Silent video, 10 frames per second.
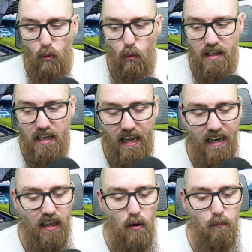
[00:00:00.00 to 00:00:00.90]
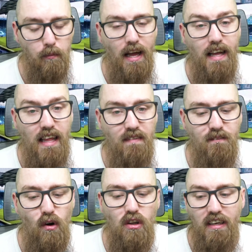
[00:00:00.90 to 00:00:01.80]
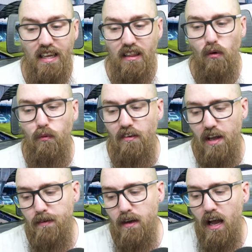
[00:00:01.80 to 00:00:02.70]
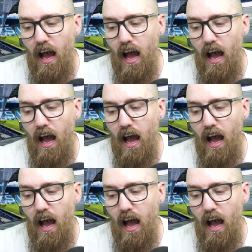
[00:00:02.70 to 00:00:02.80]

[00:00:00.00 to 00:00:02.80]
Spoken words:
when you get a loan player. They've fallen in love with him.